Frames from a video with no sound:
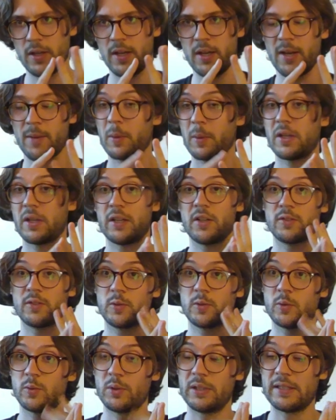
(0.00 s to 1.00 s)
but I got
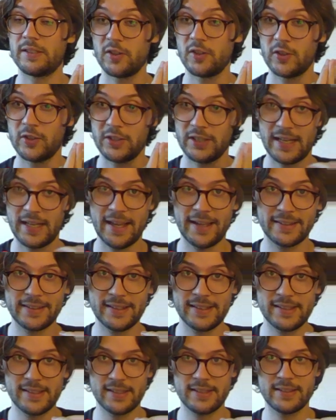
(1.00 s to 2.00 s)
3 Syndicate
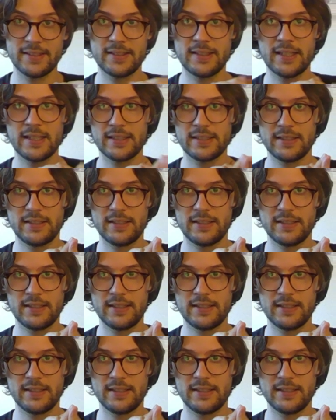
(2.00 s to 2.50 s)
Lackeys in the deck.